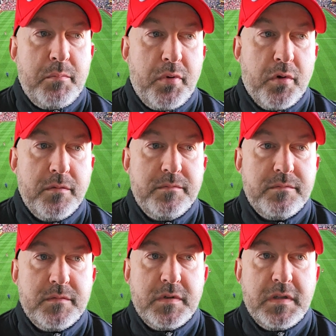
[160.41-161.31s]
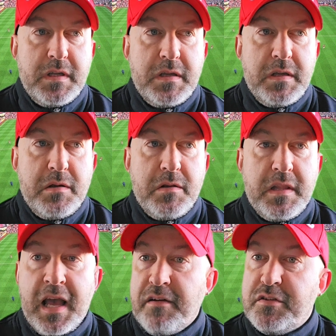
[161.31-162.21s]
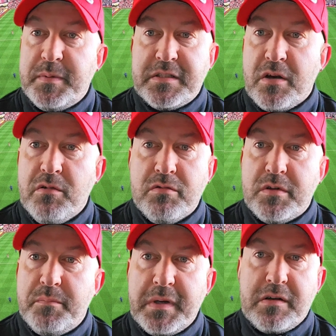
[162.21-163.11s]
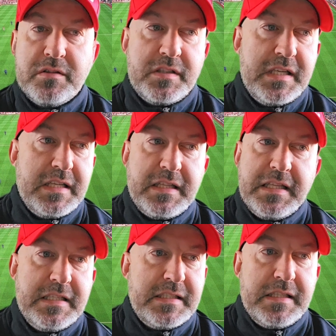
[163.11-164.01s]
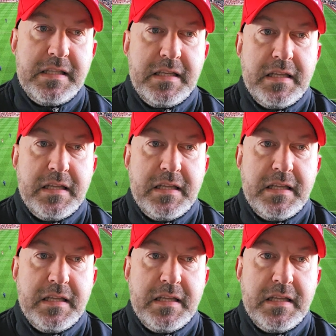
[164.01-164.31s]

But they have to be sold because these